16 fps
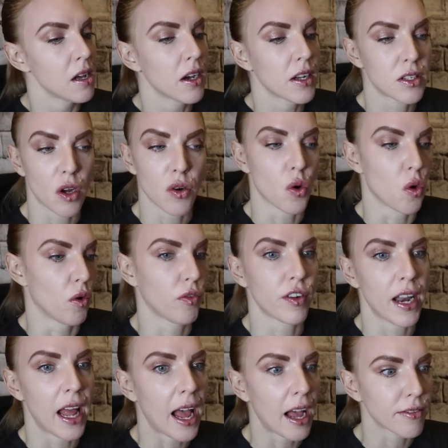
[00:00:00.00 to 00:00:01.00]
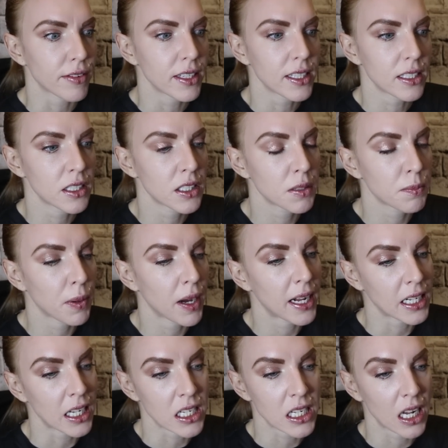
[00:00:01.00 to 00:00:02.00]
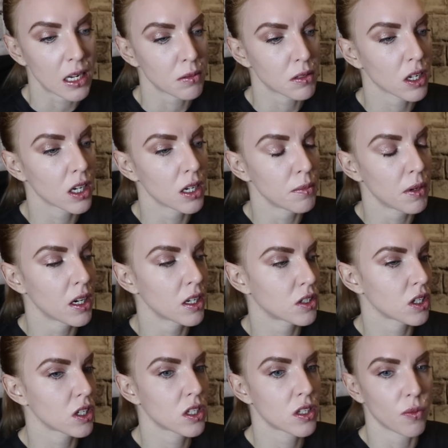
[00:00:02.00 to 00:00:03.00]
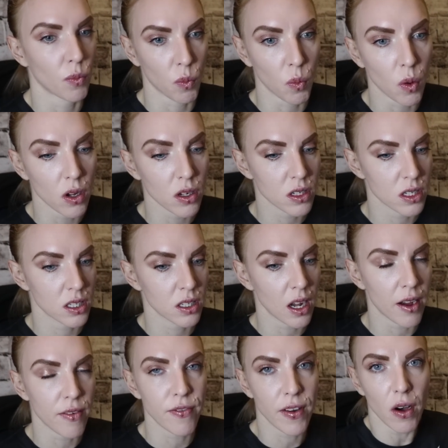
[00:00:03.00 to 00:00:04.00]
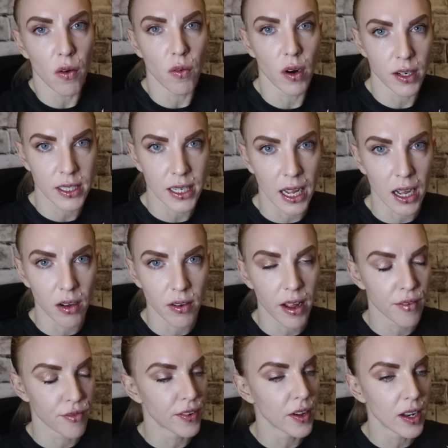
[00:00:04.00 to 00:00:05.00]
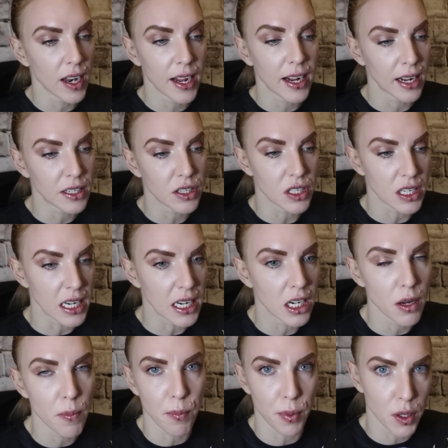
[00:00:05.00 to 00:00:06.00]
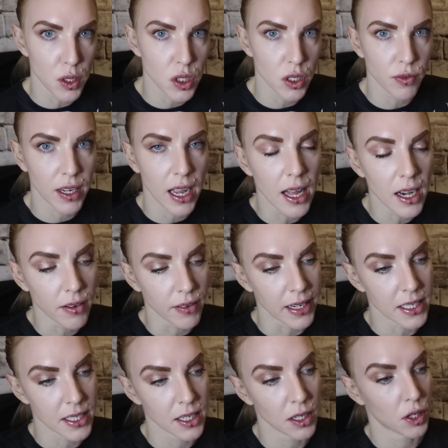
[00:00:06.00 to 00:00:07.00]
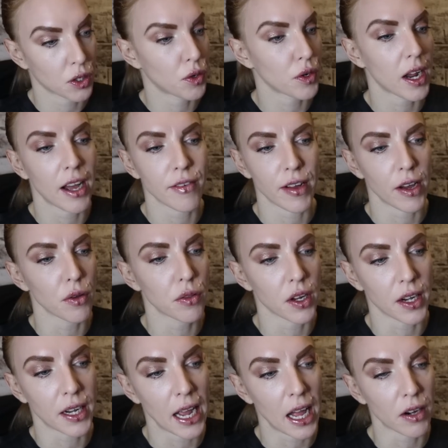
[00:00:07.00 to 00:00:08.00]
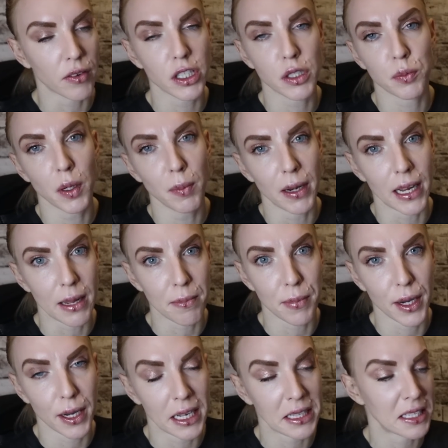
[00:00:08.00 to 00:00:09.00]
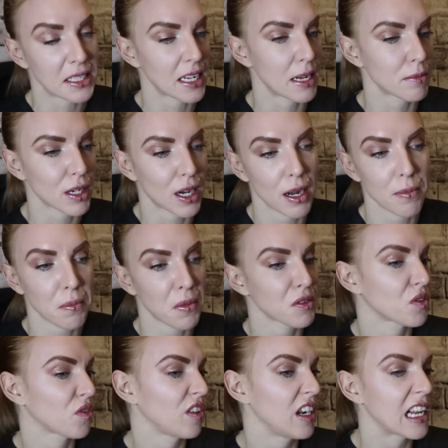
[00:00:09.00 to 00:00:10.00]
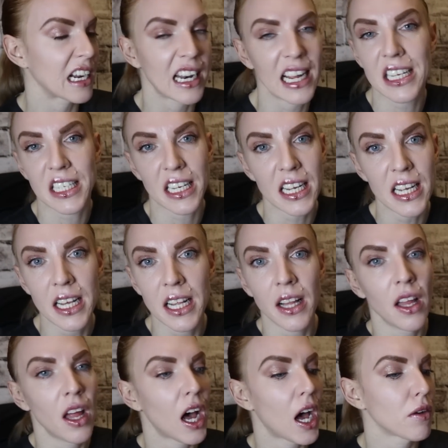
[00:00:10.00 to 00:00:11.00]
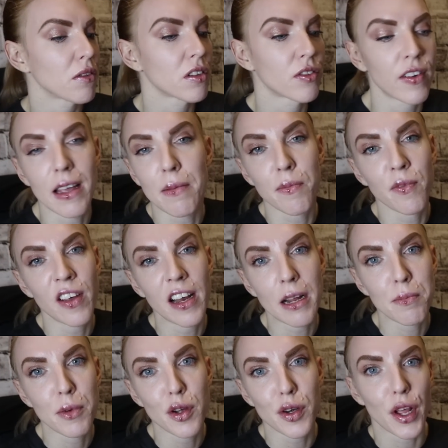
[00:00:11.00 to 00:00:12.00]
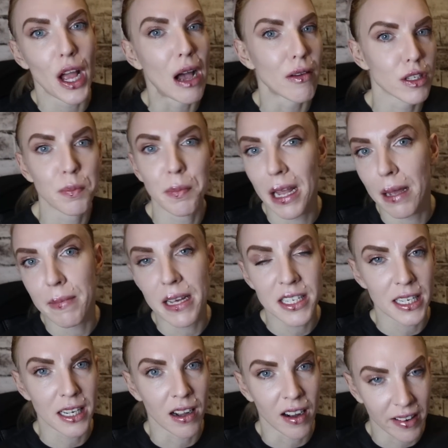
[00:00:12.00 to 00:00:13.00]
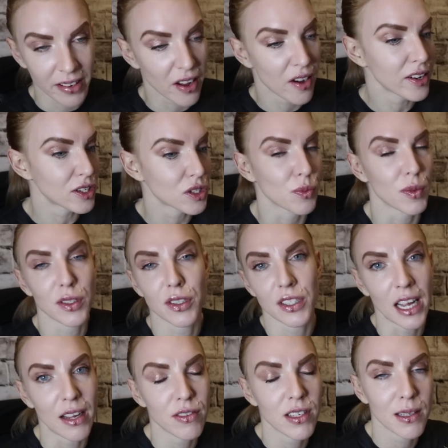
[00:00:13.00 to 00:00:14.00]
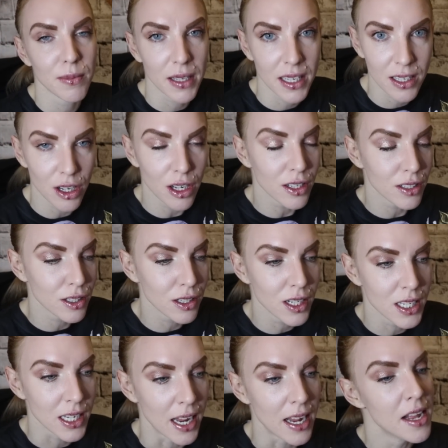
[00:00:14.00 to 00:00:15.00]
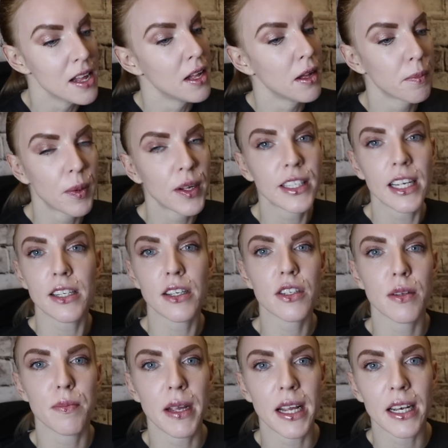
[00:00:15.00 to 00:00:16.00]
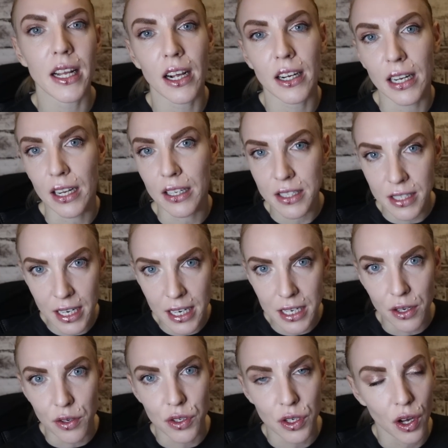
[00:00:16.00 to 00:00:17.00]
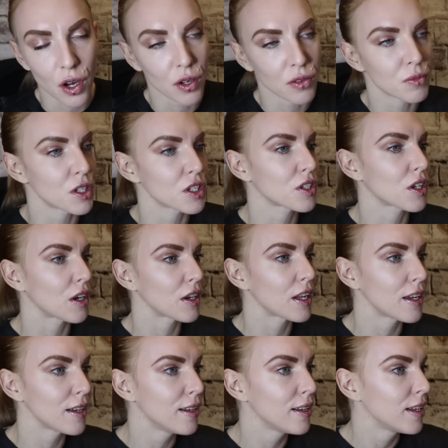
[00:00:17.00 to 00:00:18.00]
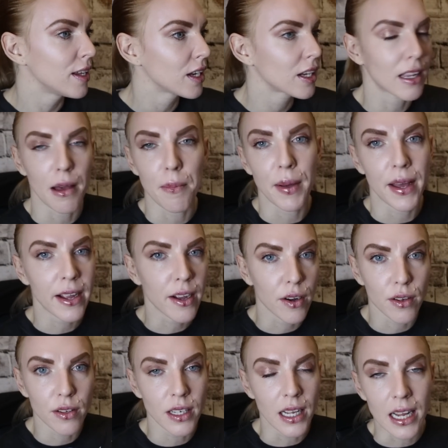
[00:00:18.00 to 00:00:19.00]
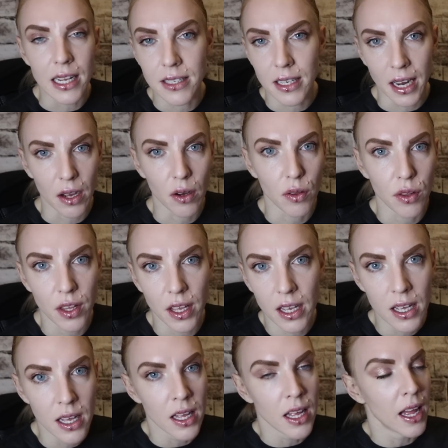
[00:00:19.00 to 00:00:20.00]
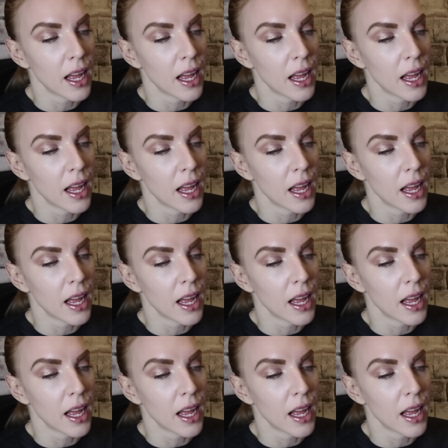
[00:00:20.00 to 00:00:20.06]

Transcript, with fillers: I don't often have it, but at the same time, I just was, I felt run down. I felt like I just needed a boost of calories. Could I have healthier calories? Probably, but at the same time, I was feeling lazy. I was feeling, feeling moody. I was PMSing hard. I just wanted to have something dirty. But that doesn't mean that that continues. I'm just gonna get back on eating healthy.